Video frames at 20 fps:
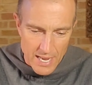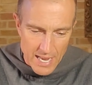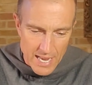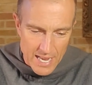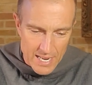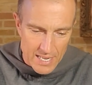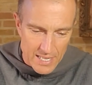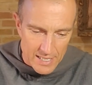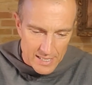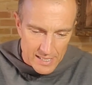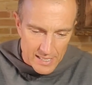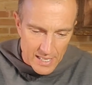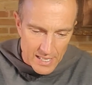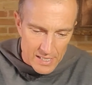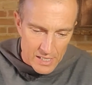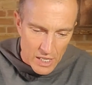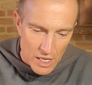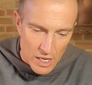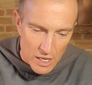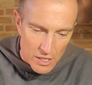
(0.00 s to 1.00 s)
And he
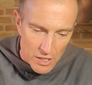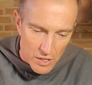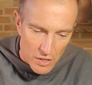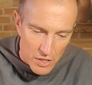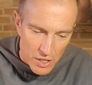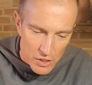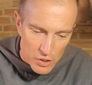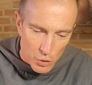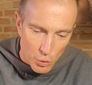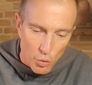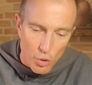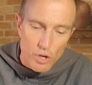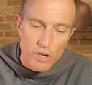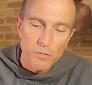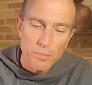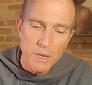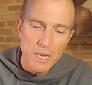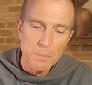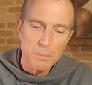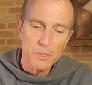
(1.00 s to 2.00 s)
says, this
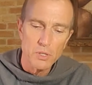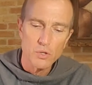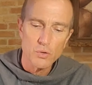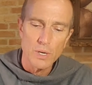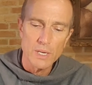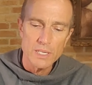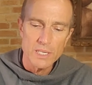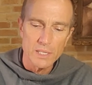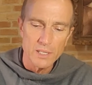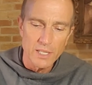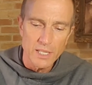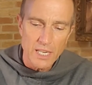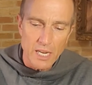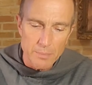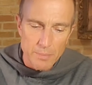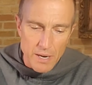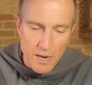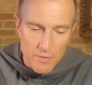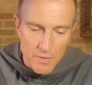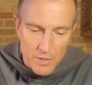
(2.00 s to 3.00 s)
horde of people is going to lick
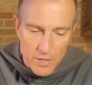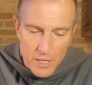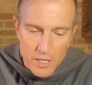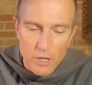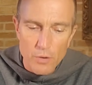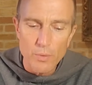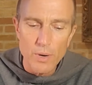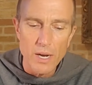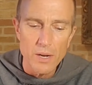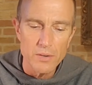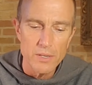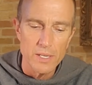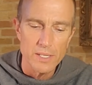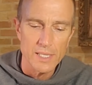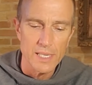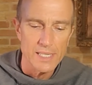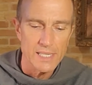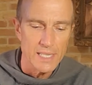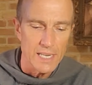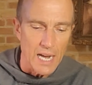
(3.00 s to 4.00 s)
up everything around
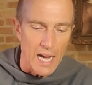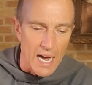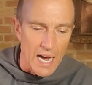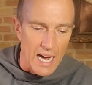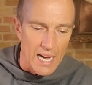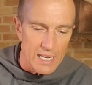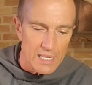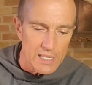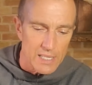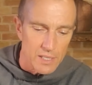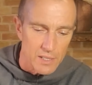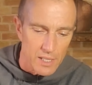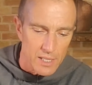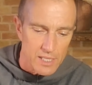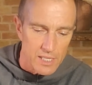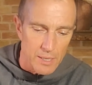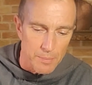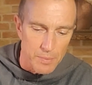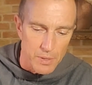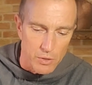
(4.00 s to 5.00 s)
us as an ox
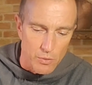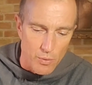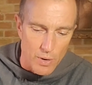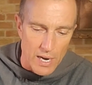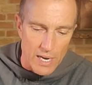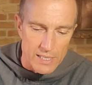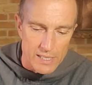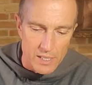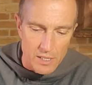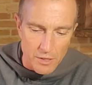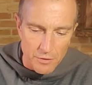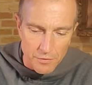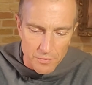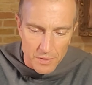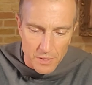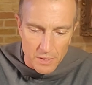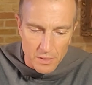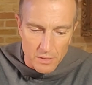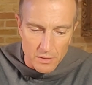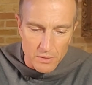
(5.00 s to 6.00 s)
licks up the grass of the
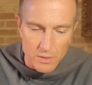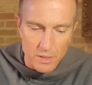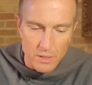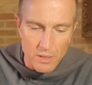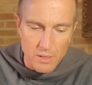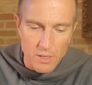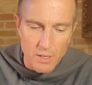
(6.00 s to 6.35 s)
field.